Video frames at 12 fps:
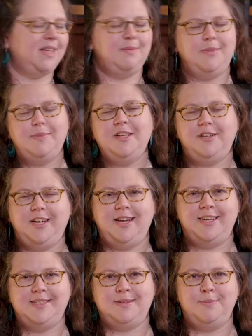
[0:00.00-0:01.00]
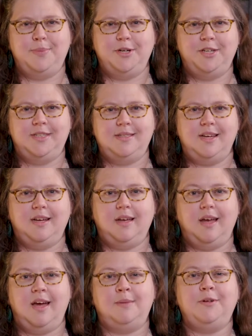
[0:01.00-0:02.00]
maybe looking at some birds
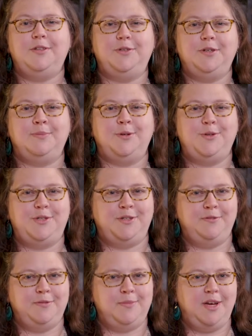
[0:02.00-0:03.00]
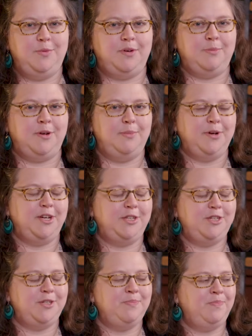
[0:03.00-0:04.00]
like Animal Locomotion from Edward
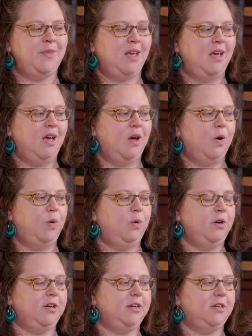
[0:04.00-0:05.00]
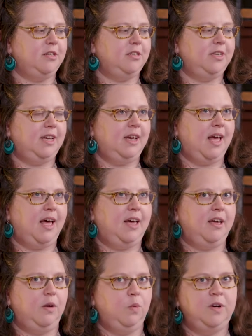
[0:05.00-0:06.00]
Muybridge, or looking
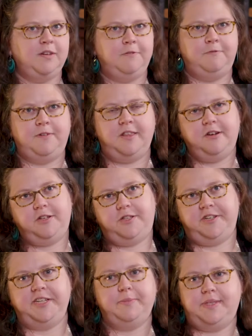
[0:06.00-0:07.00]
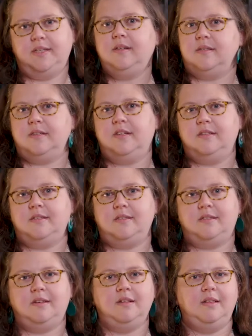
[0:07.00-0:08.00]
at what feather shapes
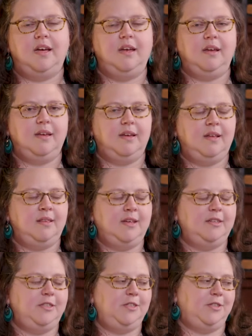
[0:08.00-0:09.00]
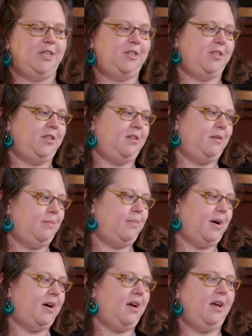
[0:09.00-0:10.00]
exist, like in the illustration
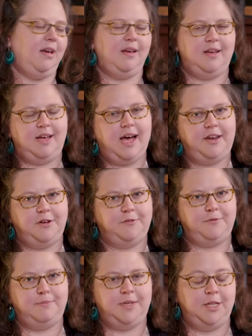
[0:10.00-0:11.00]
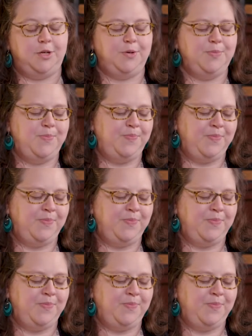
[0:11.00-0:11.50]
by Adolphe Milot.